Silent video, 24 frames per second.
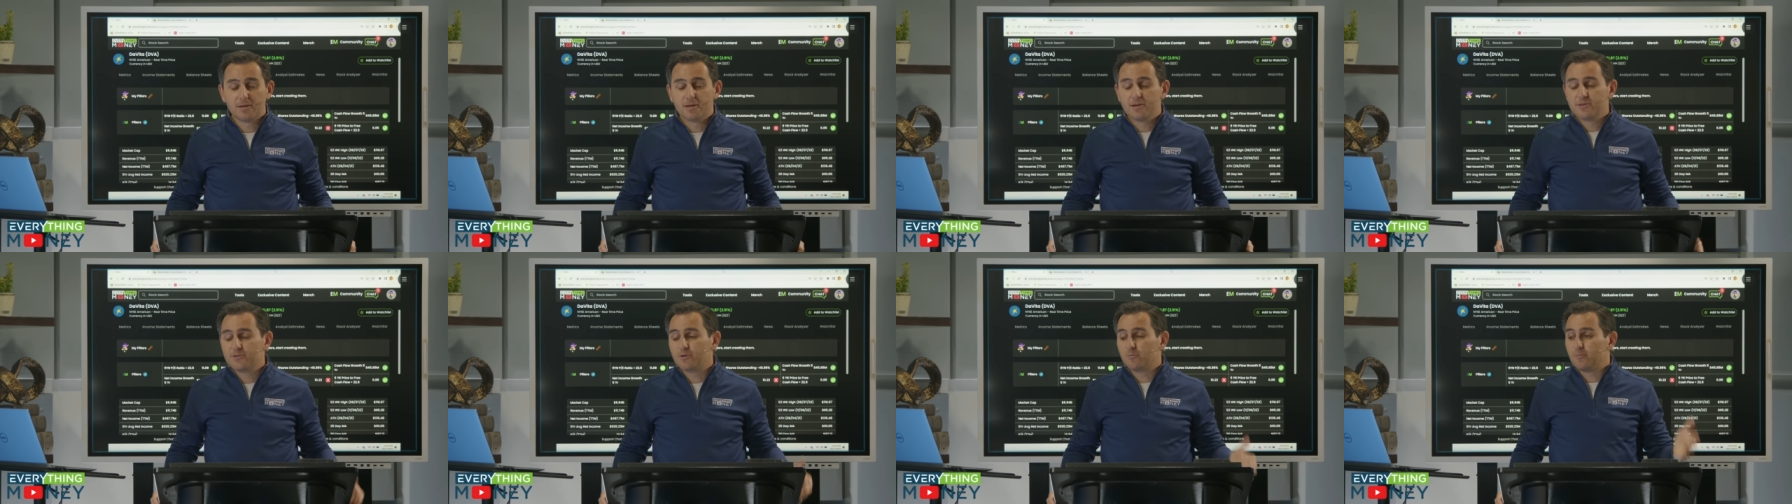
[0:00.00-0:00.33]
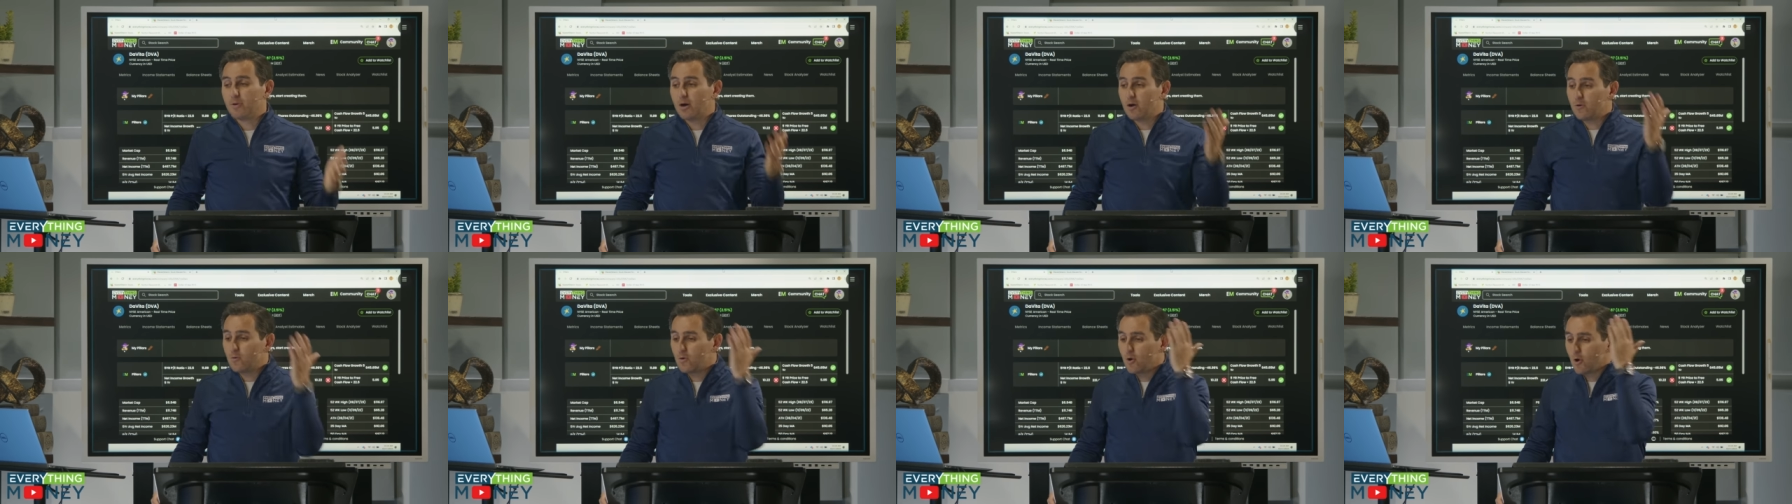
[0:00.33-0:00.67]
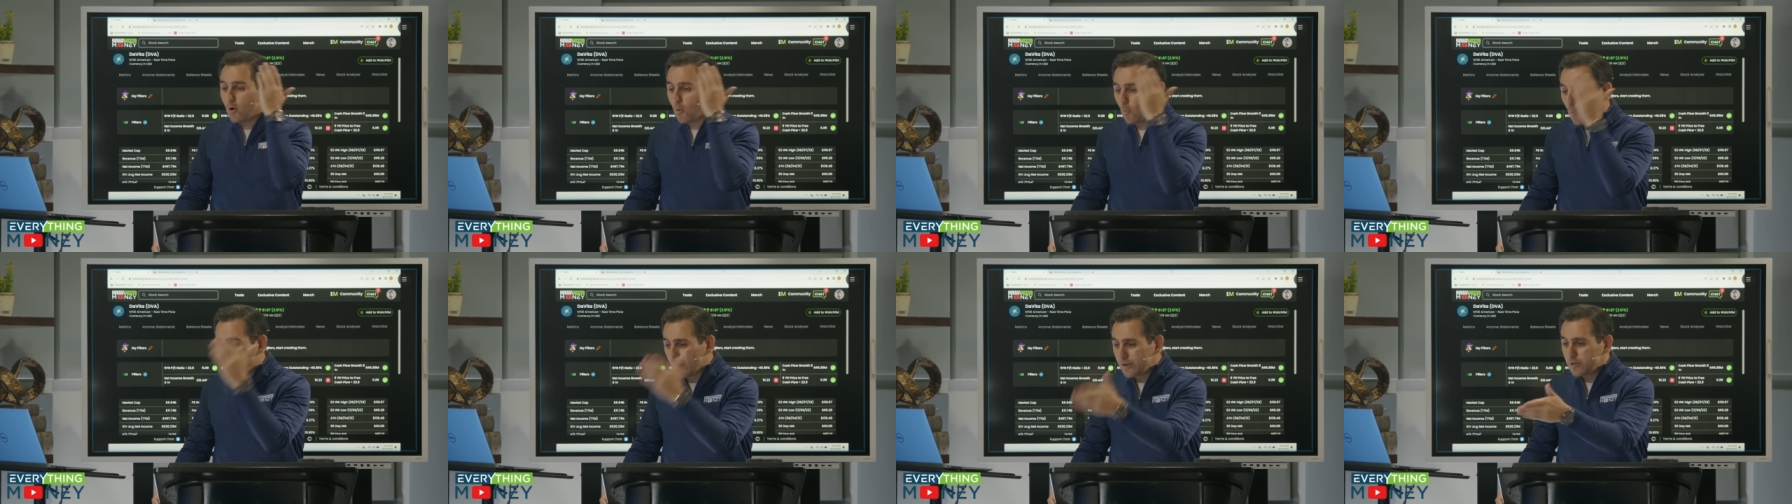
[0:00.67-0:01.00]
So, Mo,
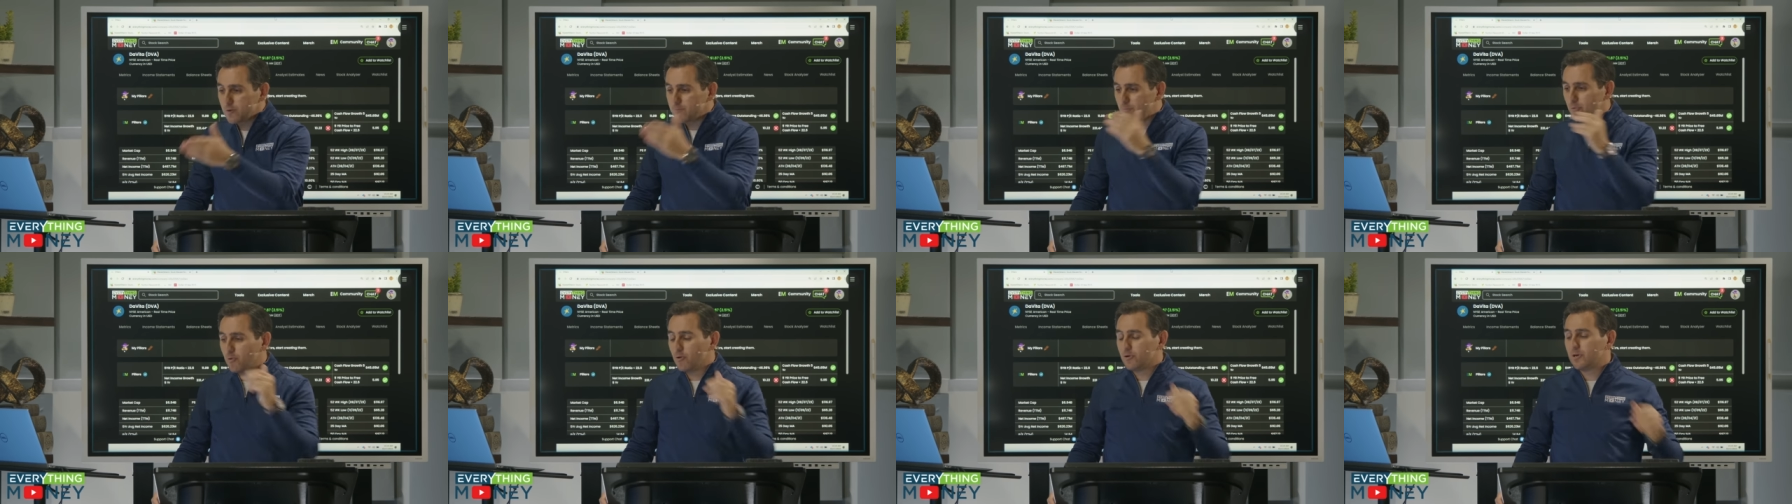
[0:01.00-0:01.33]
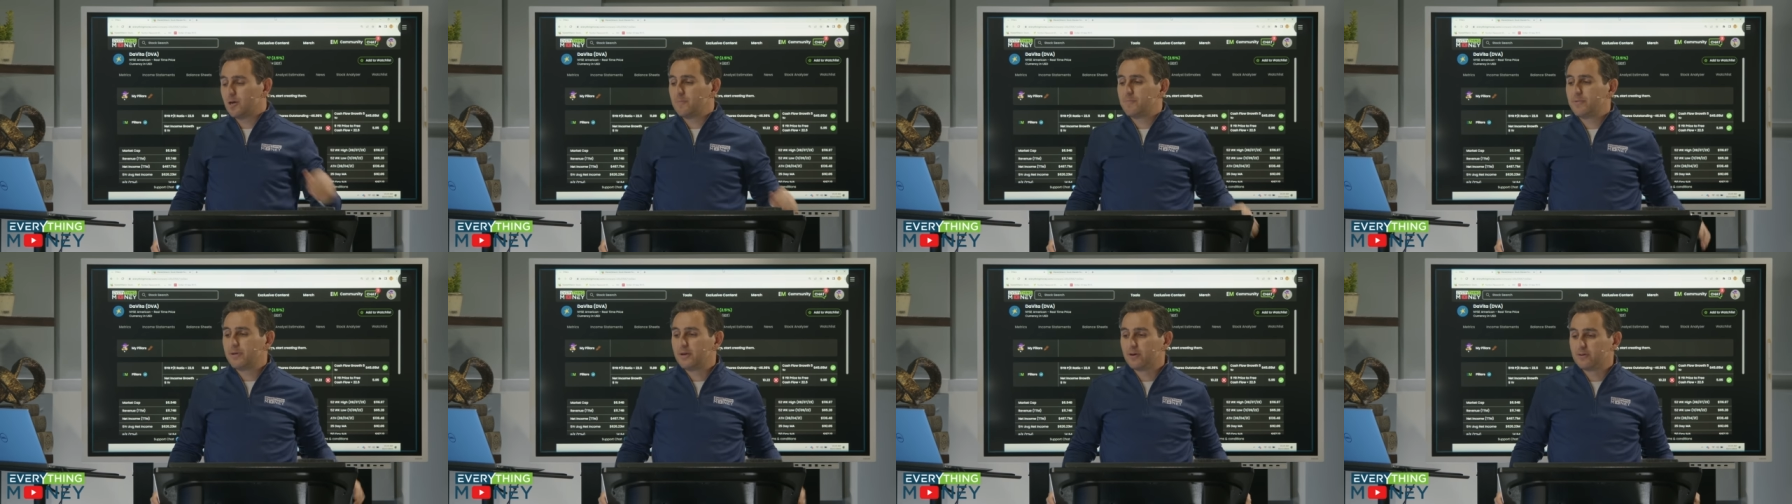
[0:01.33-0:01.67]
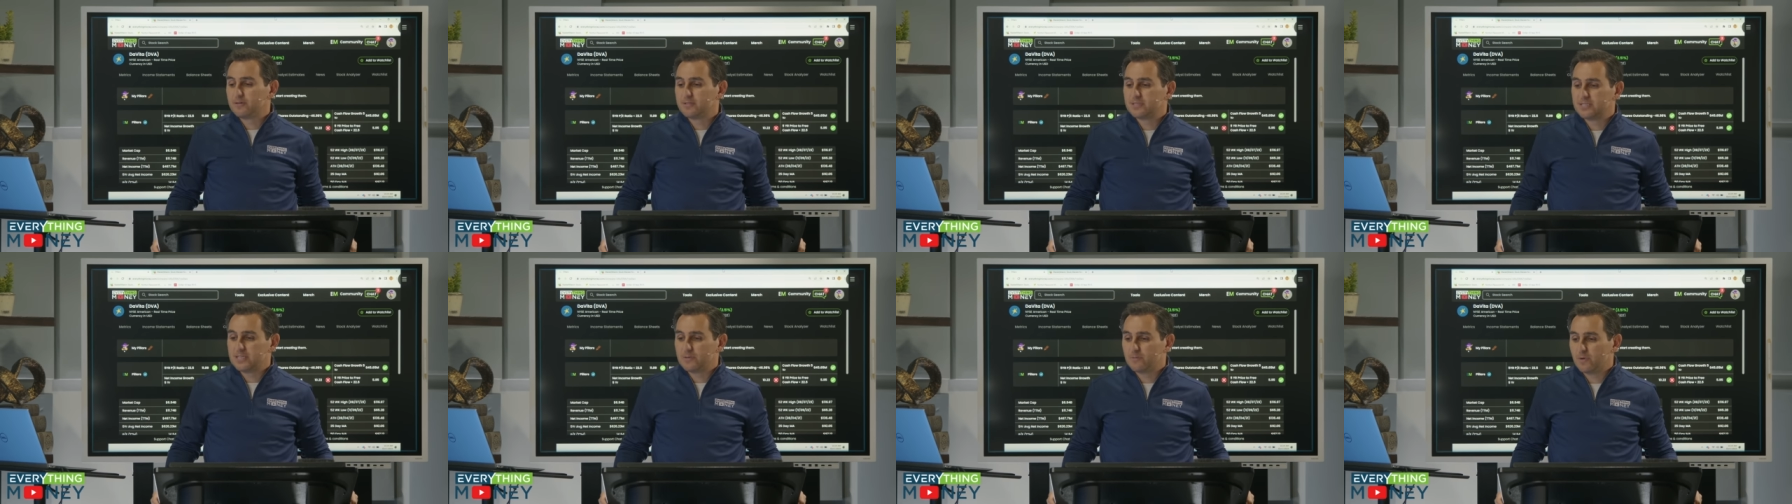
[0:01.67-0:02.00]
why don't you pull it up here
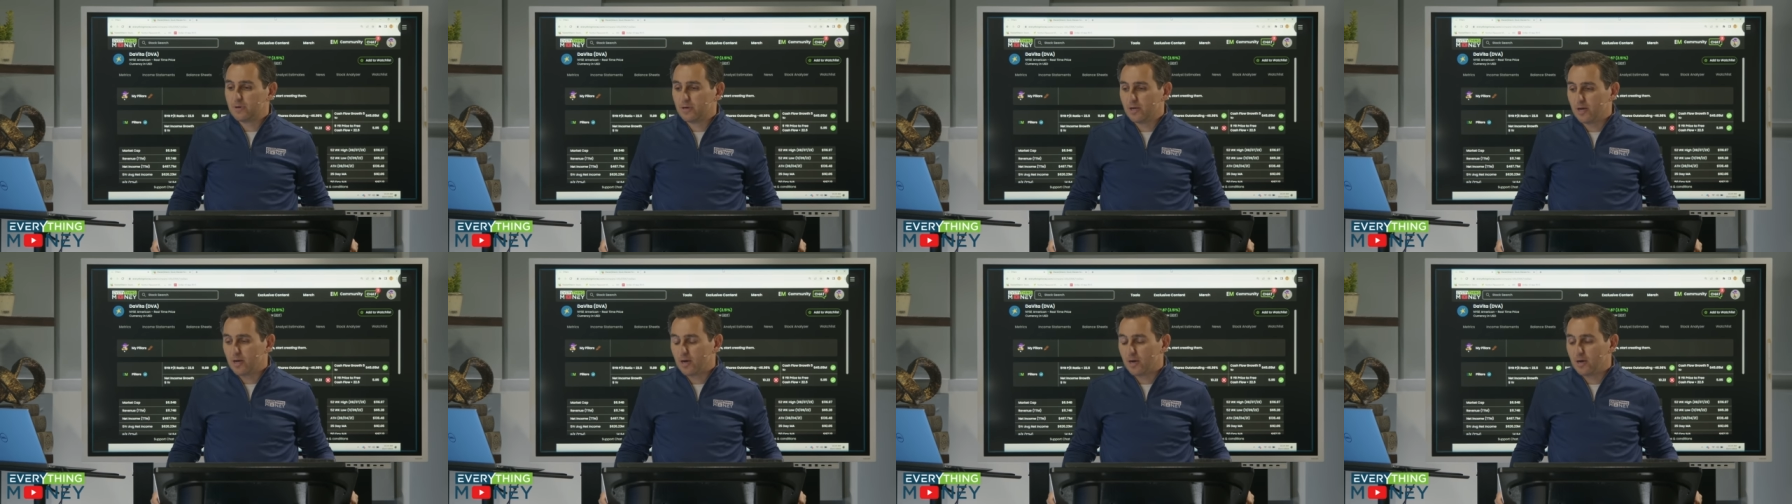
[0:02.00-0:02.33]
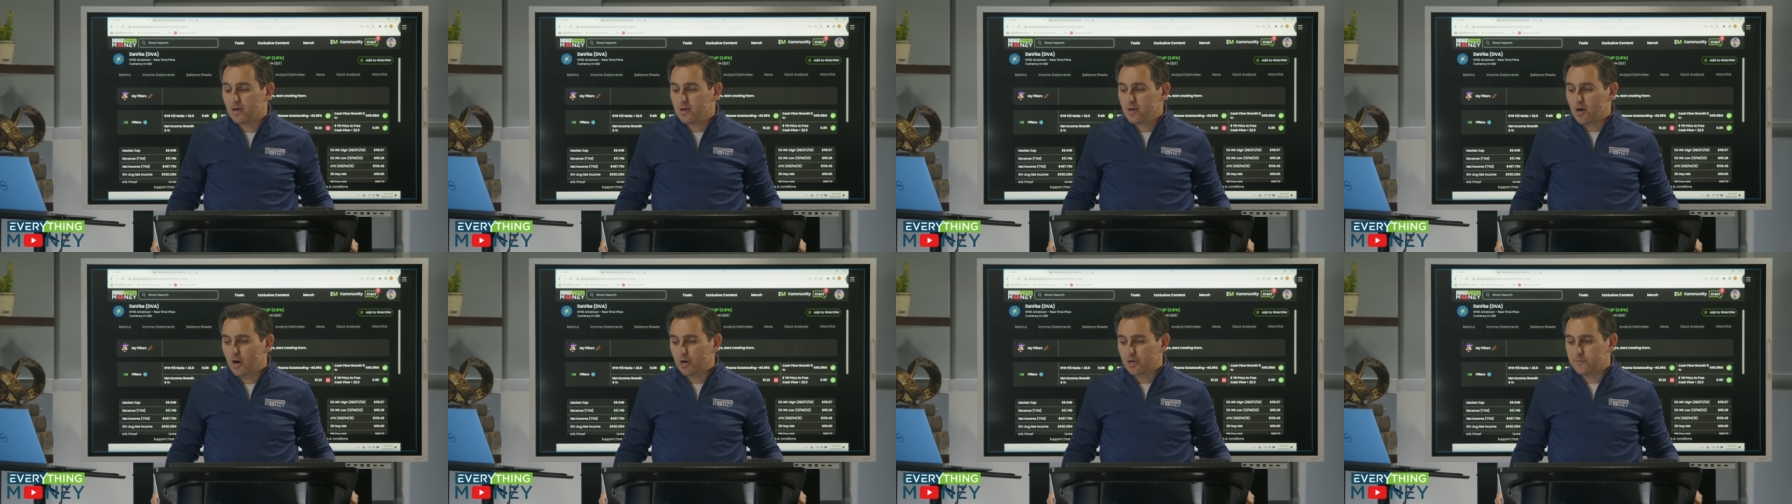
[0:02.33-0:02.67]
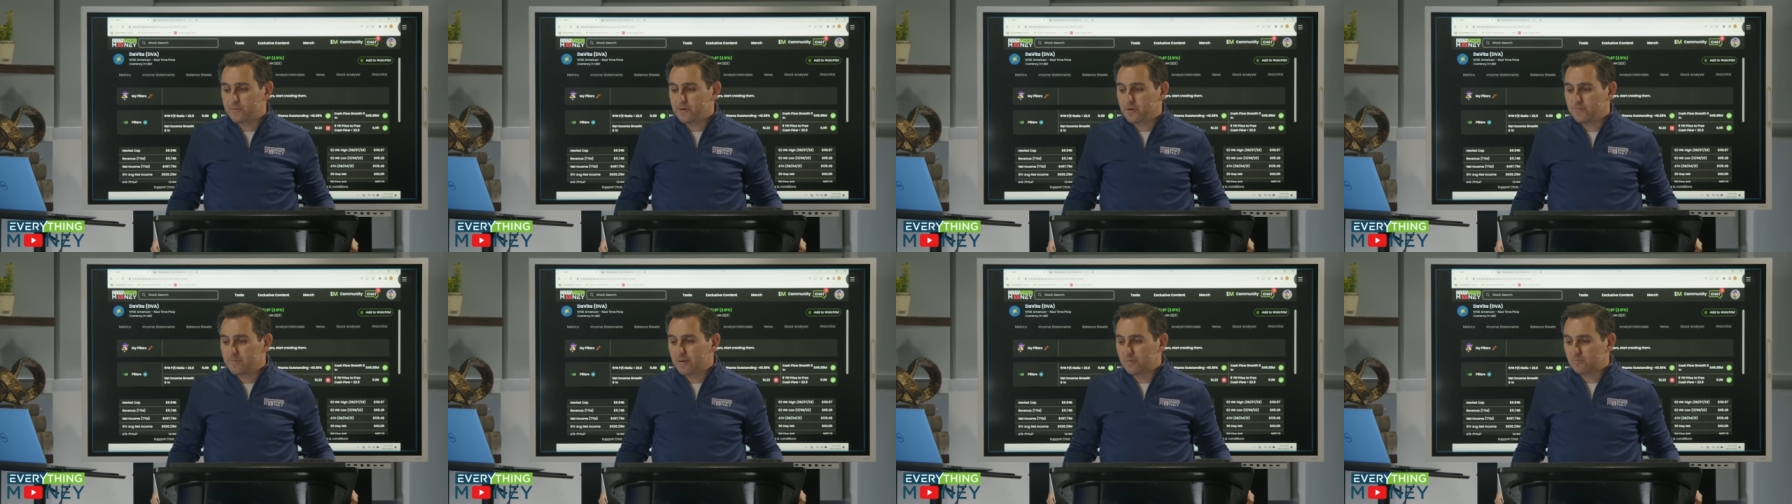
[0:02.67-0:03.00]
and see what uh, our
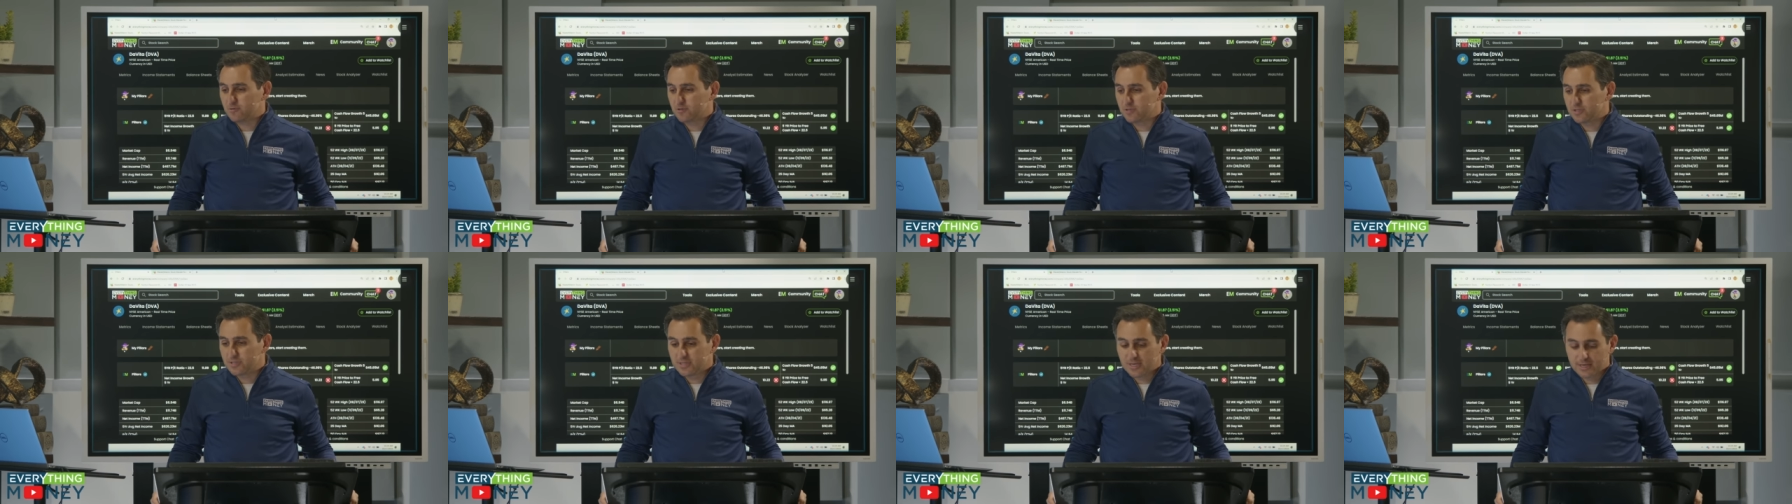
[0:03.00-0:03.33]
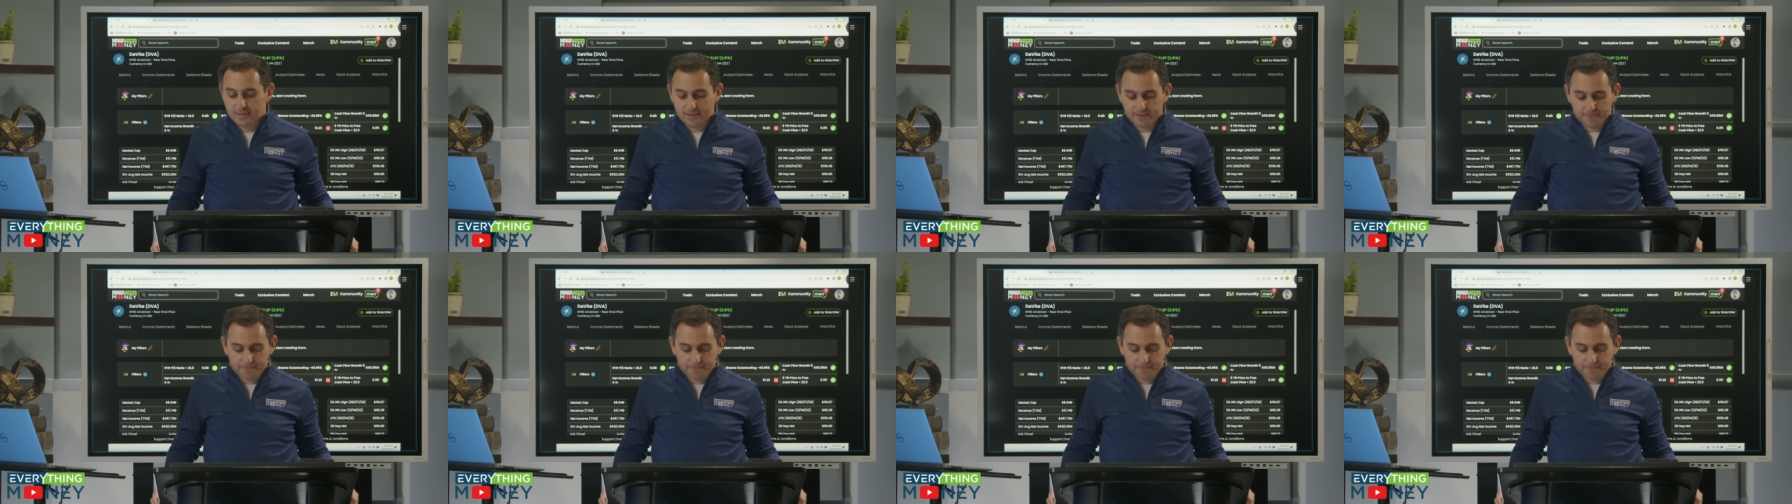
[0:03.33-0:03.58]
community members are saying?